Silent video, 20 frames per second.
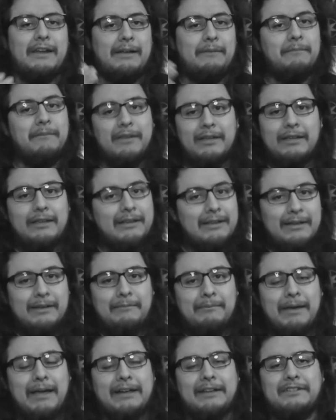that I'm
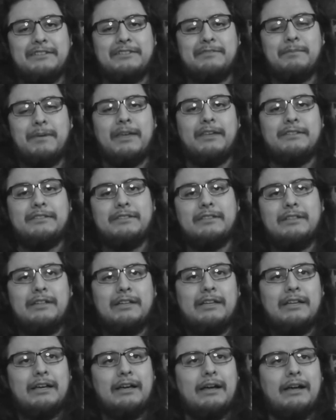back in the space.
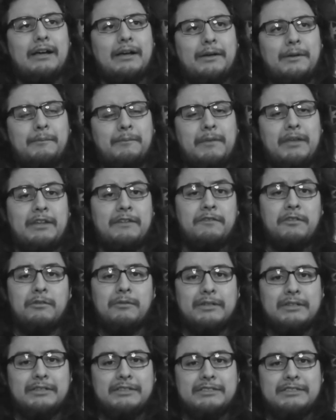And if
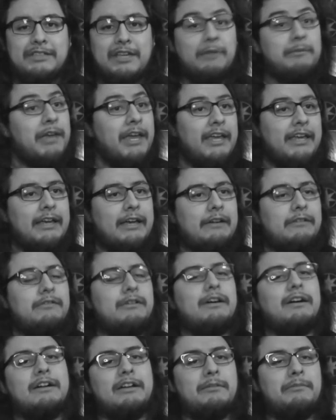you want to just come hang
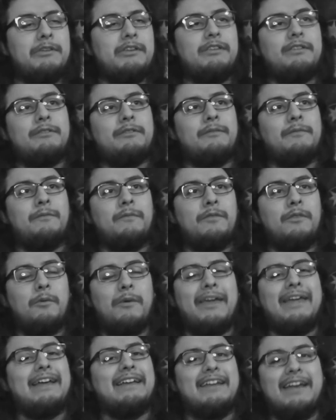out, I'm going to be,
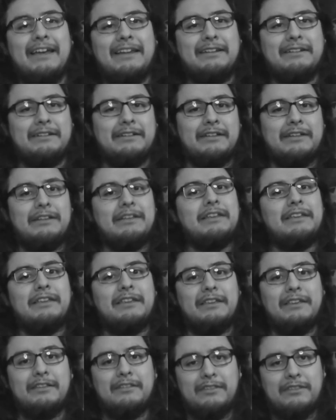the way I kind of
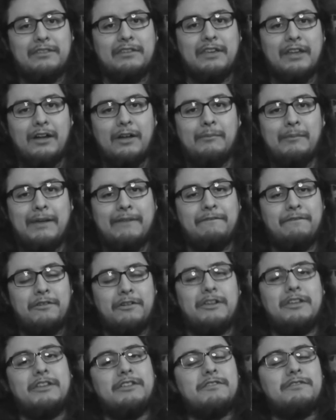get all my
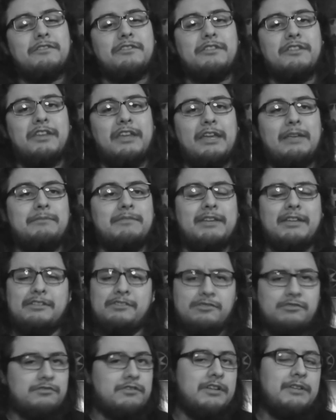footage for the games, I
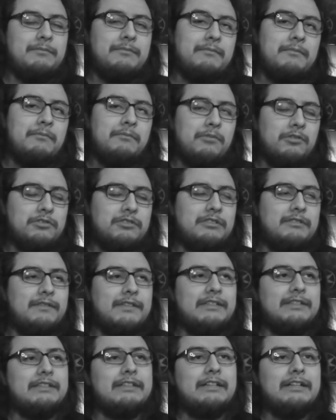stream most
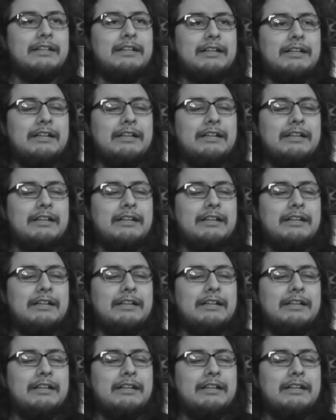of it.